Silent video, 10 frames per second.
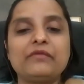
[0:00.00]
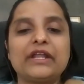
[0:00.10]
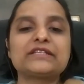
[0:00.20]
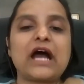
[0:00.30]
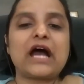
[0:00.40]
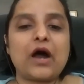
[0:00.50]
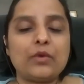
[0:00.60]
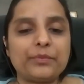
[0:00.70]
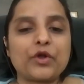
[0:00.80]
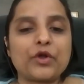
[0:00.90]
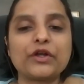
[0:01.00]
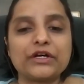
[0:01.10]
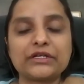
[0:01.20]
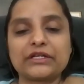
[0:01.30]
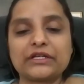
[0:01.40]
Whereas our
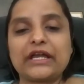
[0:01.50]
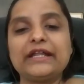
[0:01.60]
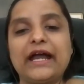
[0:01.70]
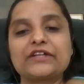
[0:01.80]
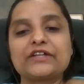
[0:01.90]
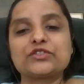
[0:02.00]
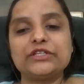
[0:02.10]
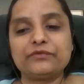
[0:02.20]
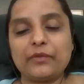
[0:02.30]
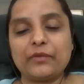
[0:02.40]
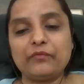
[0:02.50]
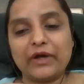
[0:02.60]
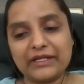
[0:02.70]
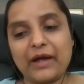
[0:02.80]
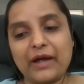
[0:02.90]
product can actually from
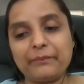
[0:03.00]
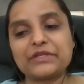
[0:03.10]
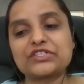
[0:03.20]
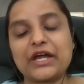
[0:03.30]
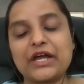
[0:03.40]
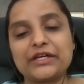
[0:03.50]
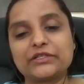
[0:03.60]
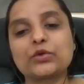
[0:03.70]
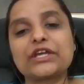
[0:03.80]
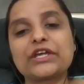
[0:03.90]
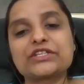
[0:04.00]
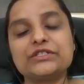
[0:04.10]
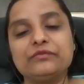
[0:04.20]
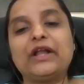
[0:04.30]
1 gram panchayat location,